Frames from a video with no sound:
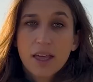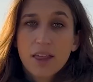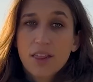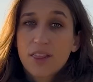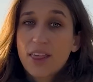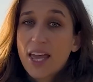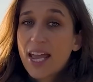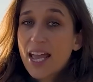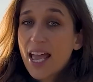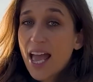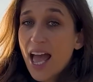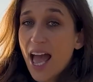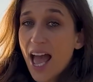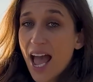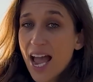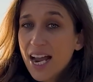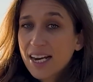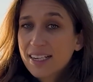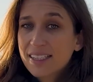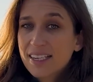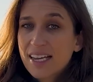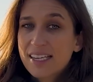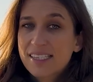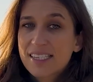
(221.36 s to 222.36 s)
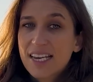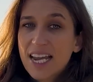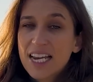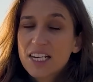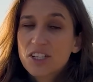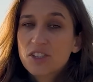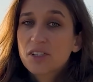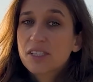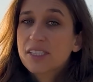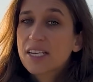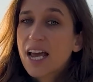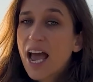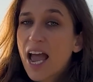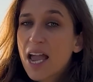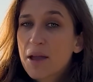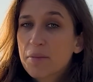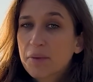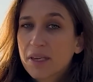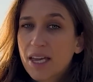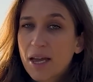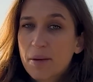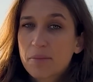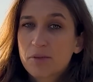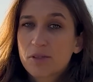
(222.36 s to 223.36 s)
They act as nature's
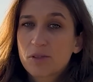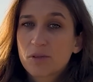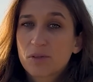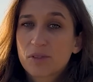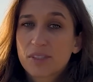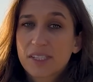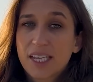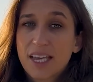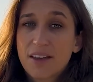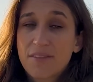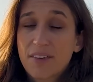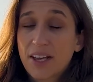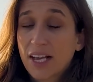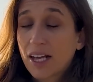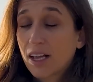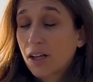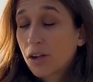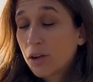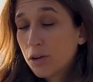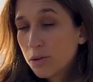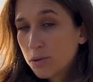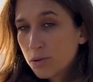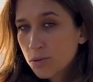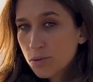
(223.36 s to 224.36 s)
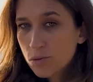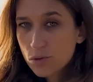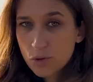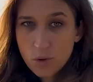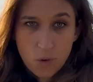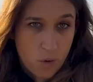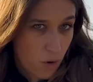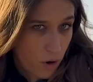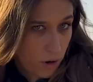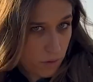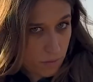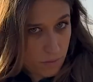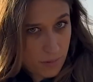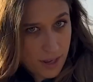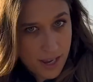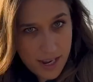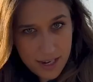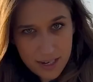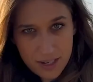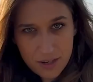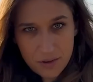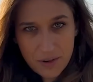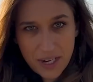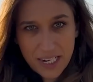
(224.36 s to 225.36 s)
time capsules, giving clues or
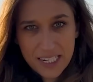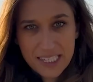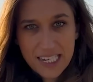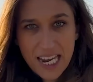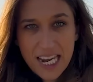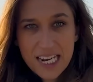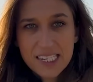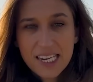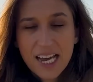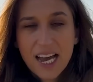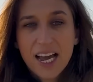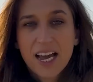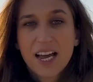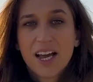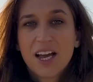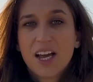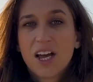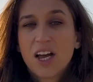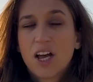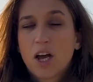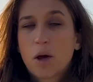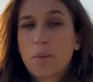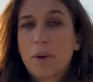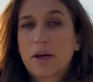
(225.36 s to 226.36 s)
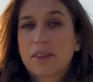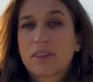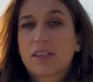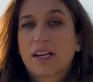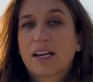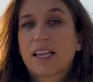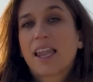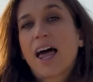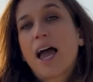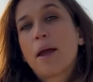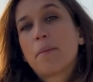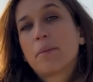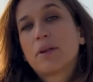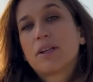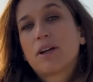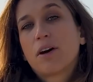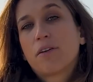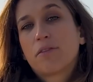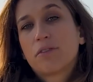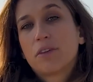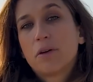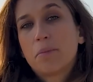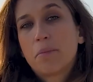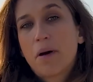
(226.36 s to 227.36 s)
indirect data about the climate
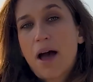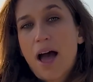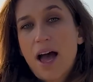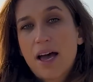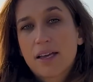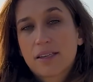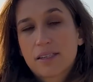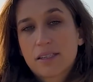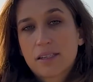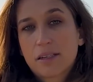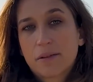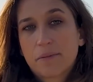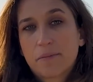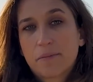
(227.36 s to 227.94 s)
of the past.